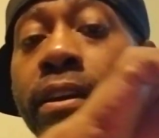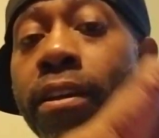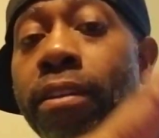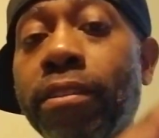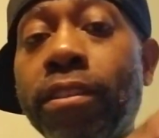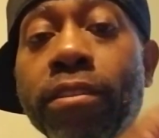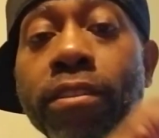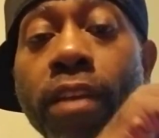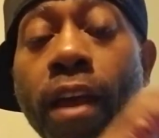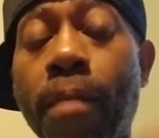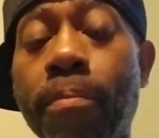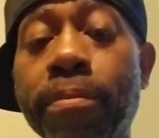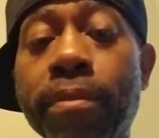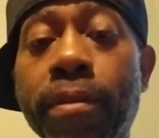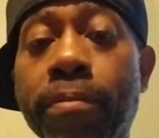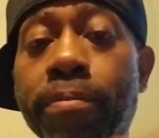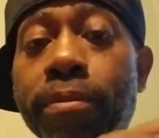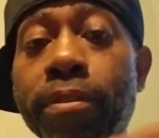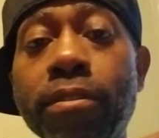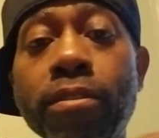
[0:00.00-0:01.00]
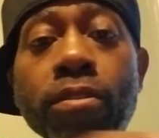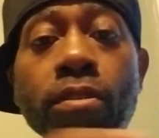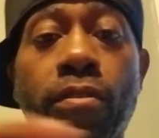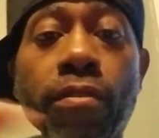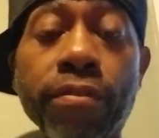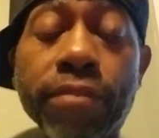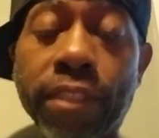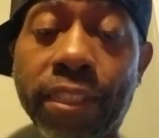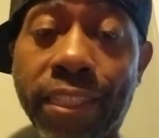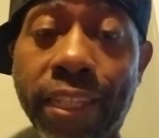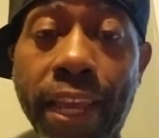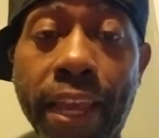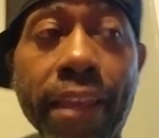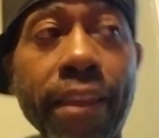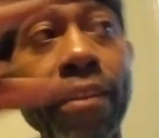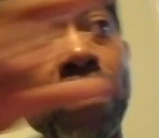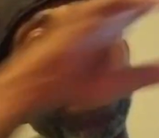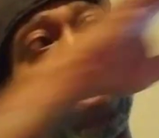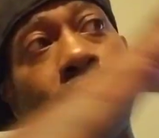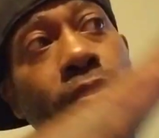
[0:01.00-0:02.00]
the top, the tank,
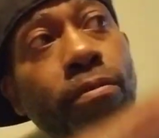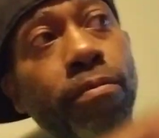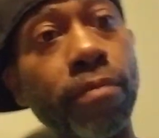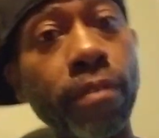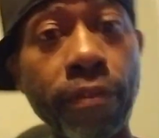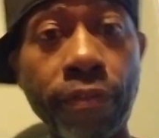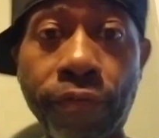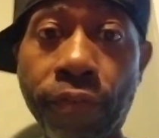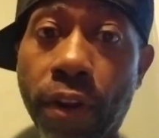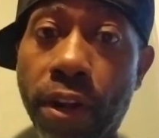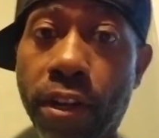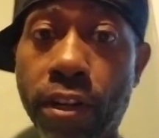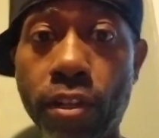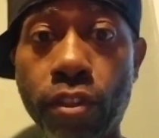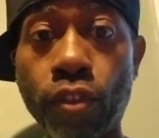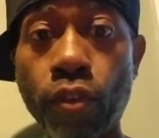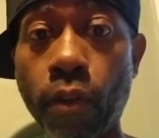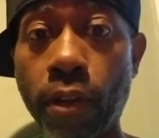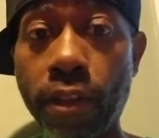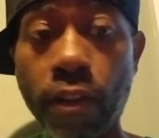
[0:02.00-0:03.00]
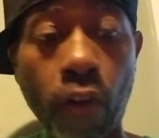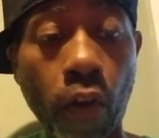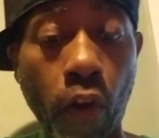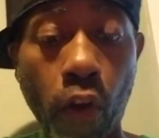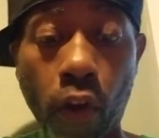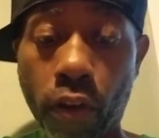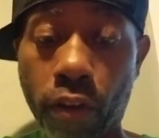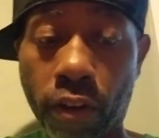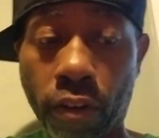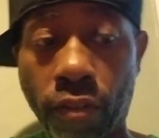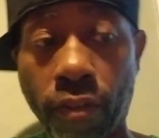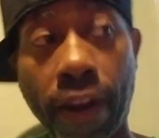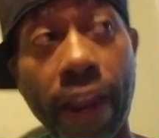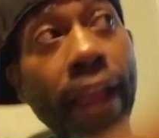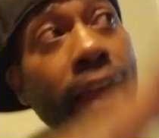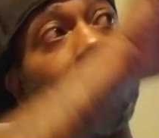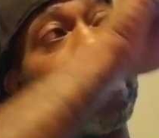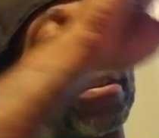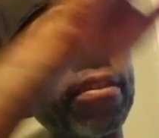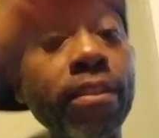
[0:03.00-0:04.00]
the front of the toilet all
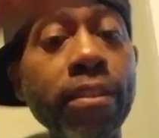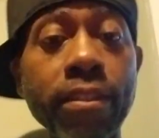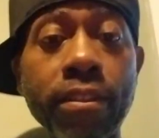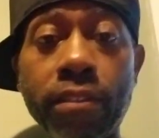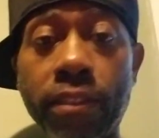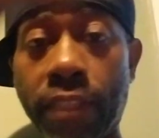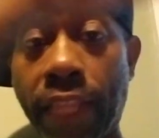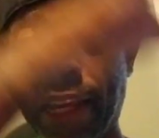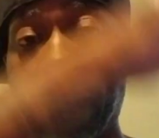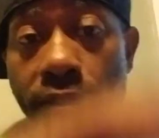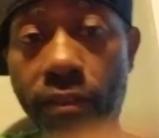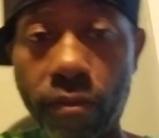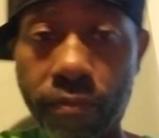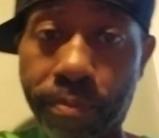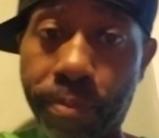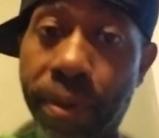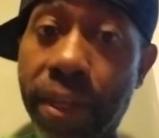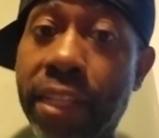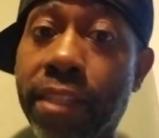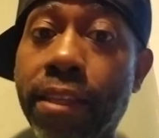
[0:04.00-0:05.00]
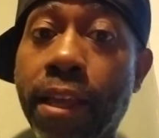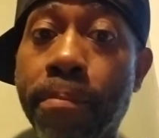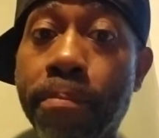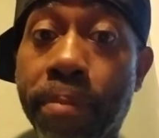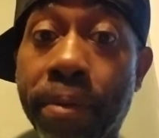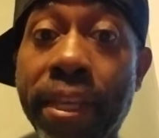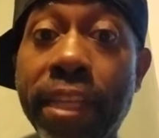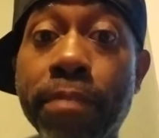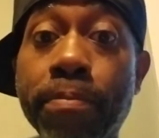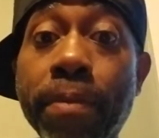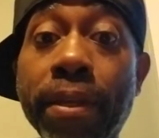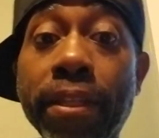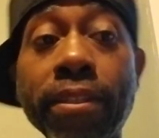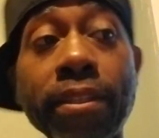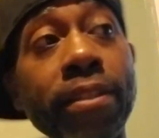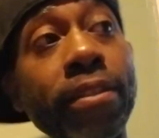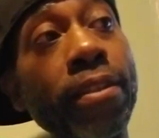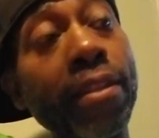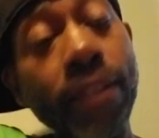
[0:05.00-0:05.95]
cracked, like piece missing.